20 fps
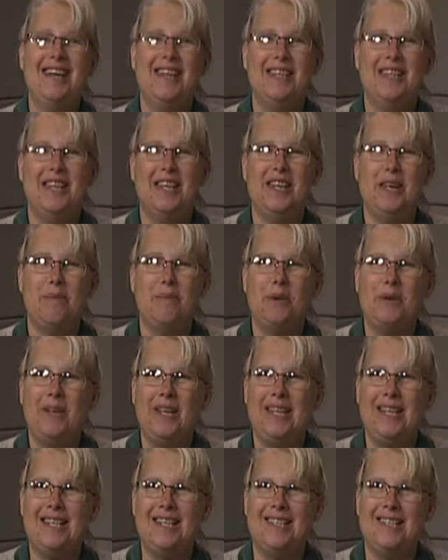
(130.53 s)
The number
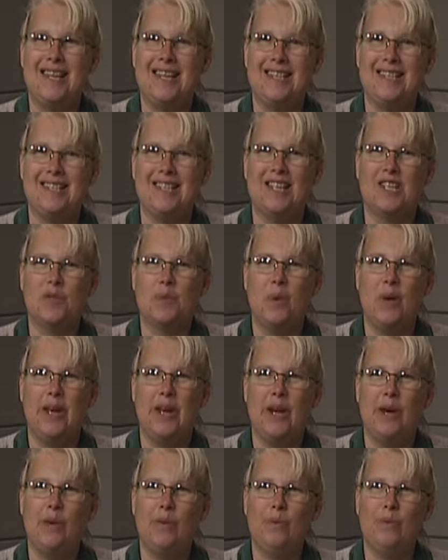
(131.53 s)
is uh,
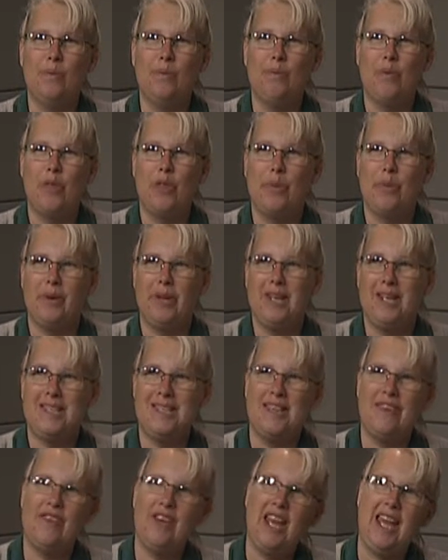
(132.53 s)
610
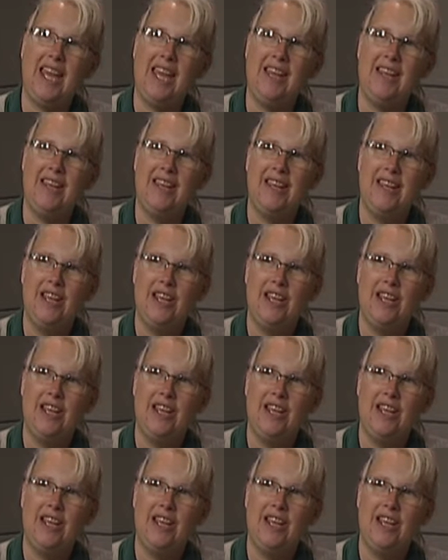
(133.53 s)
378